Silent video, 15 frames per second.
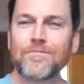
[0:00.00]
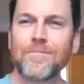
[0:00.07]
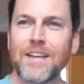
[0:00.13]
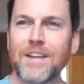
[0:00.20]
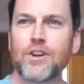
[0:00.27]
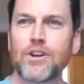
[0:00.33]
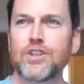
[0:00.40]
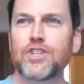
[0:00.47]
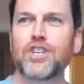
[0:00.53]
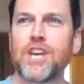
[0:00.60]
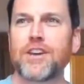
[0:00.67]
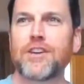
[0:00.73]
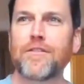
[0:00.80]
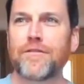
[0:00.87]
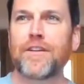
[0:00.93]
And you're going to
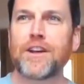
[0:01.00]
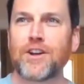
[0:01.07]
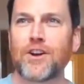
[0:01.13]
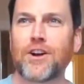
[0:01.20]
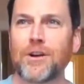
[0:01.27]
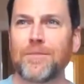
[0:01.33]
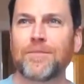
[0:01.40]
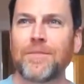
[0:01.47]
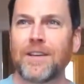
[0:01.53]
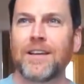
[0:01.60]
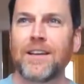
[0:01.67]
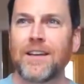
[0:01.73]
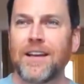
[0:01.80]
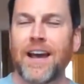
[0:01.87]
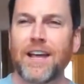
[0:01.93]
shake your finger
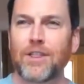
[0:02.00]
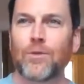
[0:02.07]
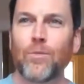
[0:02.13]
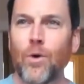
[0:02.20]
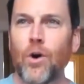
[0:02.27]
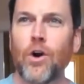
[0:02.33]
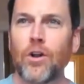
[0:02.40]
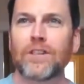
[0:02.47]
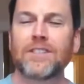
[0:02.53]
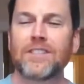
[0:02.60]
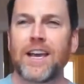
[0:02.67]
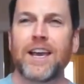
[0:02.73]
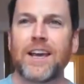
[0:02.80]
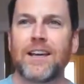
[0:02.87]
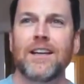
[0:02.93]
at the wall and
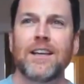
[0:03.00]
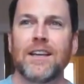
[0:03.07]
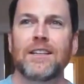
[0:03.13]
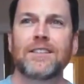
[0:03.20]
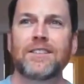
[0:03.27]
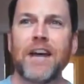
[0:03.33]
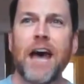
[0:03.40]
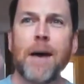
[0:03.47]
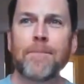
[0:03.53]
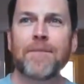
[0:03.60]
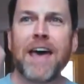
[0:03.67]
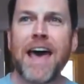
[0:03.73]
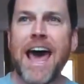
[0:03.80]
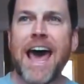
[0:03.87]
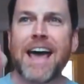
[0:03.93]
say, Stop
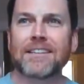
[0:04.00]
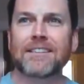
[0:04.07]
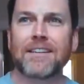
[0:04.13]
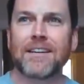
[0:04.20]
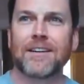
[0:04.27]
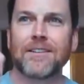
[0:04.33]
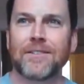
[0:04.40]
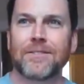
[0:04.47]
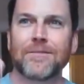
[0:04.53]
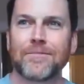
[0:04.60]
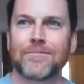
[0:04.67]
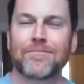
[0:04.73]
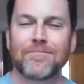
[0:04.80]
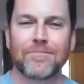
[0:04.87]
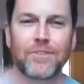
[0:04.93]
that!
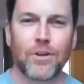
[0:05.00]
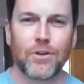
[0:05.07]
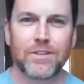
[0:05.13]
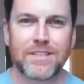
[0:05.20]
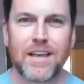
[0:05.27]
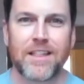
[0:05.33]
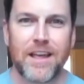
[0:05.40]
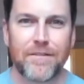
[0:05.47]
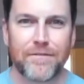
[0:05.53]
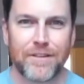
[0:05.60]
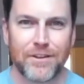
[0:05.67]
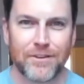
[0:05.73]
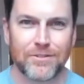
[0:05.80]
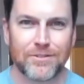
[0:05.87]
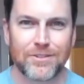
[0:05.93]
Notice how that
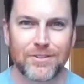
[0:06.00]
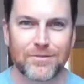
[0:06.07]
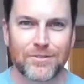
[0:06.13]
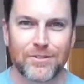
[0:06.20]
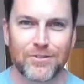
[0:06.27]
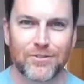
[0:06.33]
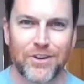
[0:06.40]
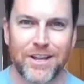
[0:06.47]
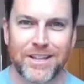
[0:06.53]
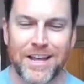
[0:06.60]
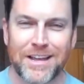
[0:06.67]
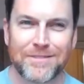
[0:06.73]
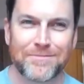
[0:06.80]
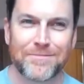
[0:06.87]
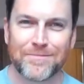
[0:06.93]
feels. So try
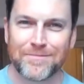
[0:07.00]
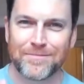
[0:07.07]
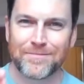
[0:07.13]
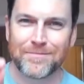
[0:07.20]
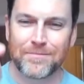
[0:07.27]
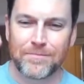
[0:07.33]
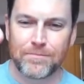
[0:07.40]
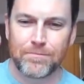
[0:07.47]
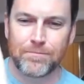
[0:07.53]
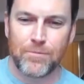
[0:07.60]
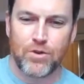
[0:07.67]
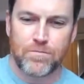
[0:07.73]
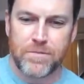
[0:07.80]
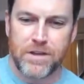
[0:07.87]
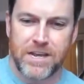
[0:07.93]
that.
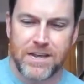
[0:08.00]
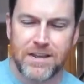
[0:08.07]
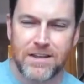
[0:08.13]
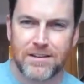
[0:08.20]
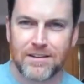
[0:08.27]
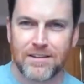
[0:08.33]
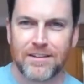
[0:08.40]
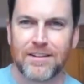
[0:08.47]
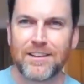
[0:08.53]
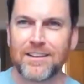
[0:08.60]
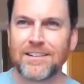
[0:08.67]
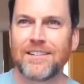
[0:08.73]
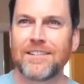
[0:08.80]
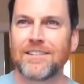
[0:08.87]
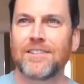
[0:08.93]
Mute me,
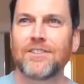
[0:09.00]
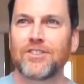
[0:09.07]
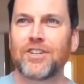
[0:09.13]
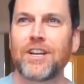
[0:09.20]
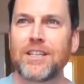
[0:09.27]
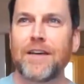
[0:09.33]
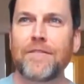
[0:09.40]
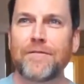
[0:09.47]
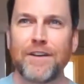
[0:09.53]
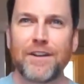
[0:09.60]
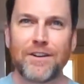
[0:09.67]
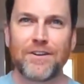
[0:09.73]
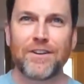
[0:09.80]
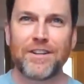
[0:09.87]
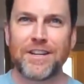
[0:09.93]
shake that
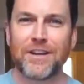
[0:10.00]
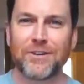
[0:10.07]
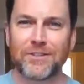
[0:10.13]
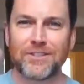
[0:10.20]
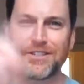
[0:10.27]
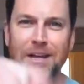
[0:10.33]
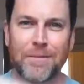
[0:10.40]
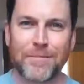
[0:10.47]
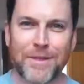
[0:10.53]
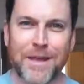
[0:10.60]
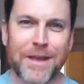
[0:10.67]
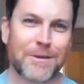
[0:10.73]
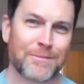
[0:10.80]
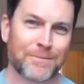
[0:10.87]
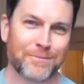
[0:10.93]
finger, and yell, Stop
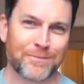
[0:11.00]
that.